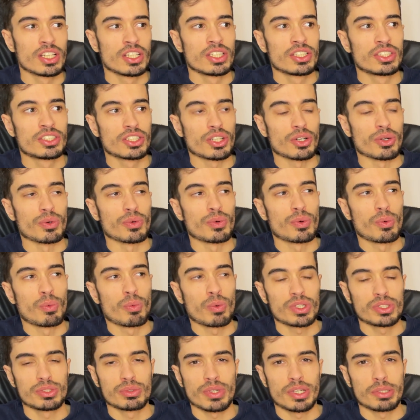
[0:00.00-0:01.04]
So
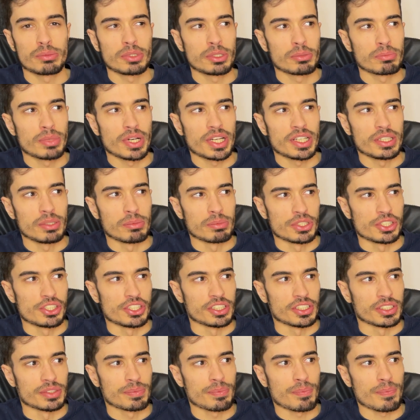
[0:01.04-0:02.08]
what do I mean by
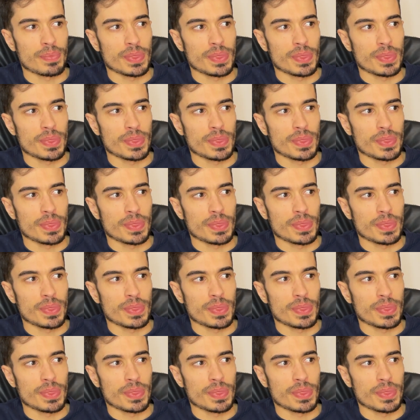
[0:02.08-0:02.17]
imaging?